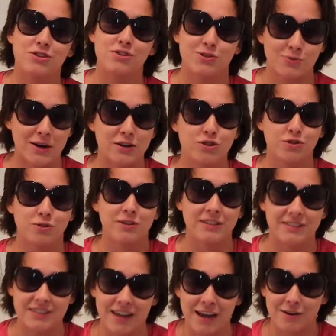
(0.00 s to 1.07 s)
structural
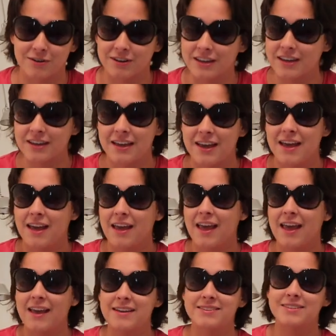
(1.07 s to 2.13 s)
integrity.
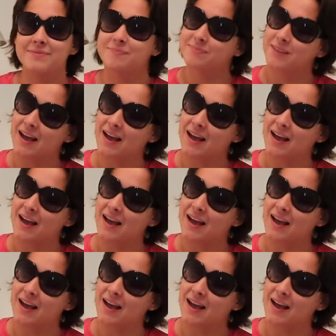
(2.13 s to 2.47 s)
And,